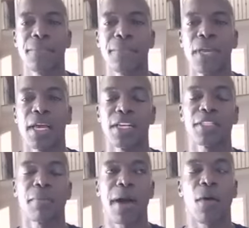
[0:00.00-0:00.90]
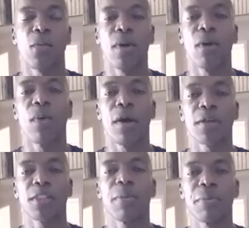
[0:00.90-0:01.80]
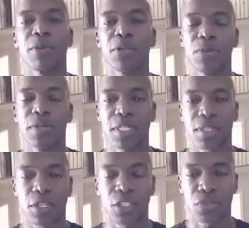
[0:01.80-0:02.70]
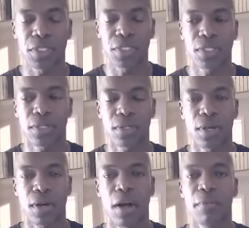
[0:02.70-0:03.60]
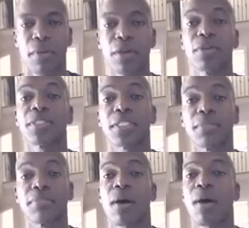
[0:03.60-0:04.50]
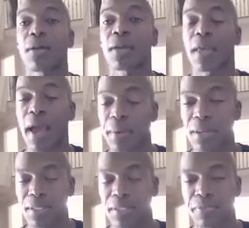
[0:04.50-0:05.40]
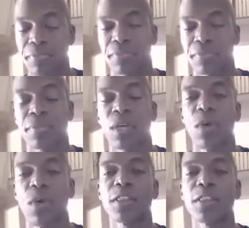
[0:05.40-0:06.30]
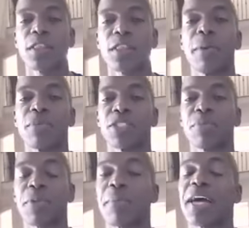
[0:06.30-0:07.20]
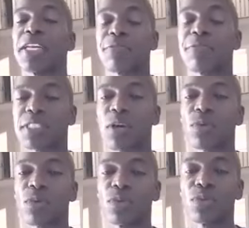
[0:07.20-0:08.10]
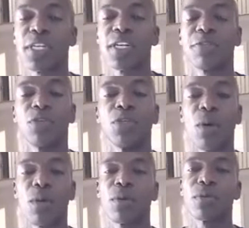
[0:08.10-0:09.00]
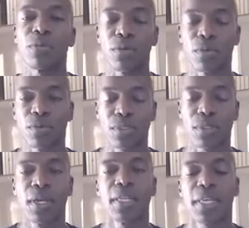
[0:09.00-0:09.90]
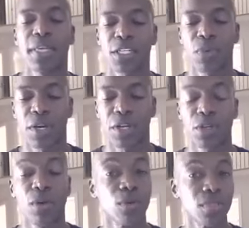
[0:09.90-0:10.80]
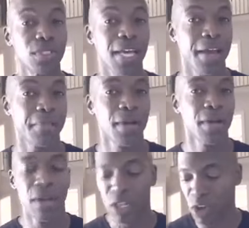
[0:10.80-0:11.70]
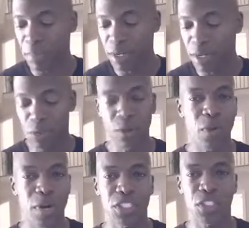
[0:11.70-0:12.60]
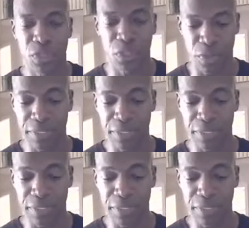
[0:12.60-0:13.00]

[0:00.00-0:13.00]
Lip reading: It's about what wealthy people do in this country under a system called capitalism. Wealthy people just play by a different set of rules. And if you don't know the rules, then guess what? You're going to lose the game. So I'm gonna look through the questions real quick,